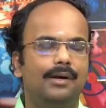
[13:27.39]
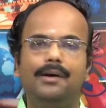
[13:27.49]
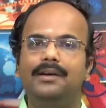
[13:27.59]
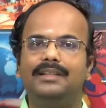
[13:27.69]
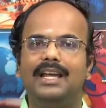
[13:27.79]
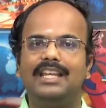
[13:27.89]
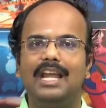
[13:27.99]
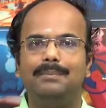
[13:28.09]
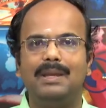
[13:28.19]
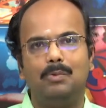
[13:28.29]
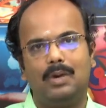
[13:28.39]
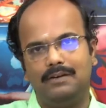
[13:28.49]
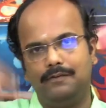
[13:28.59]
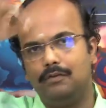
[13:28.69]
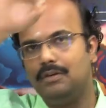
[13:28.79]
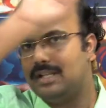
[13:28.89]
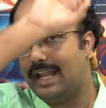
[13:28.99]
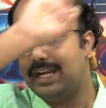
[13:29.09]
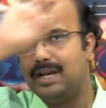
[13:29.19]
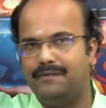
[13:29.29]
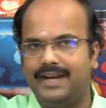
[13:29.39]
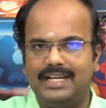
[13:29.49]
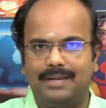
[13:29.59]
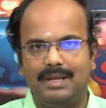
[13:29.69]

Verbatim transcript: or there can be one full line of data